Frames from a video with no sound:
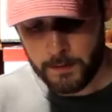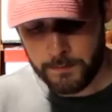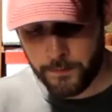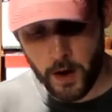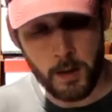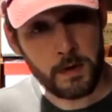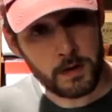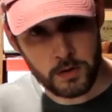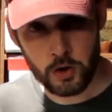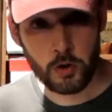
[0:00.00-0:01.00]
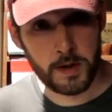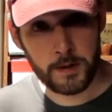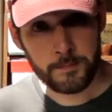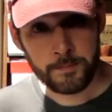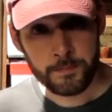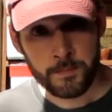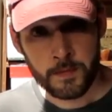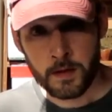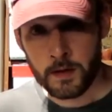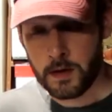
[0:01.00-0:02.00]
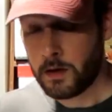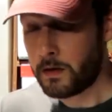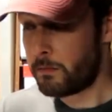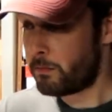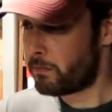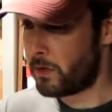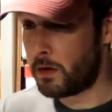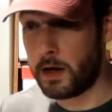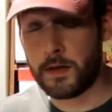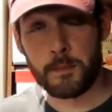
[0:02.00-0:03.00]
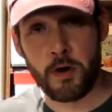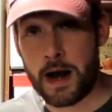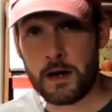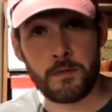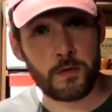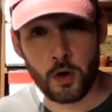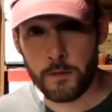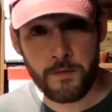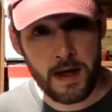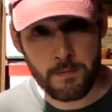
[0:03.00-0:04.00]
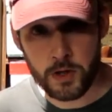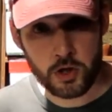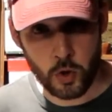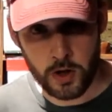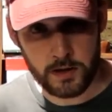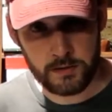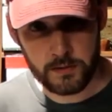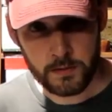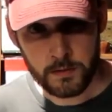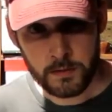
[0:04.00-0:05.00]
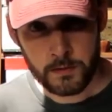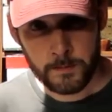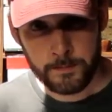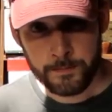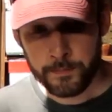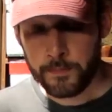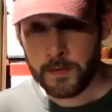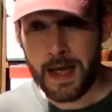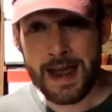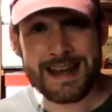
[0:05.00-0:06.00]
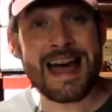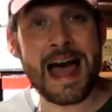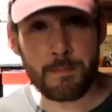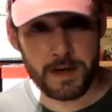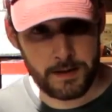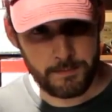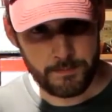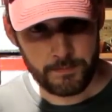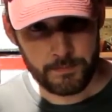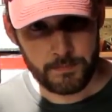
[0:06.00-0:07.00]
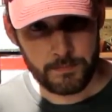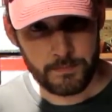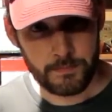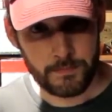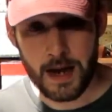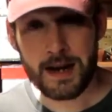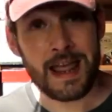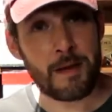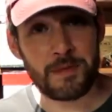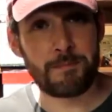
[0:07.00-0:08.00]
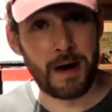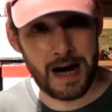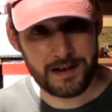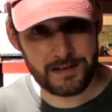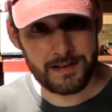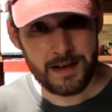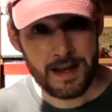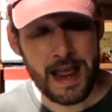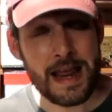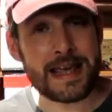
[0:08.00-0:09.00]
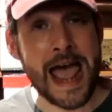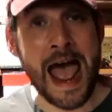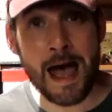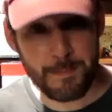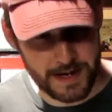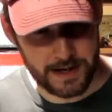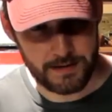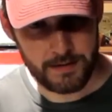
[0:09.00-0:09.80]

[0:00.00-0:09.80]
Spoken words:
from Cuba, in the brand of your favorite choice, a cabinet, not a cabinet box, a cabinet,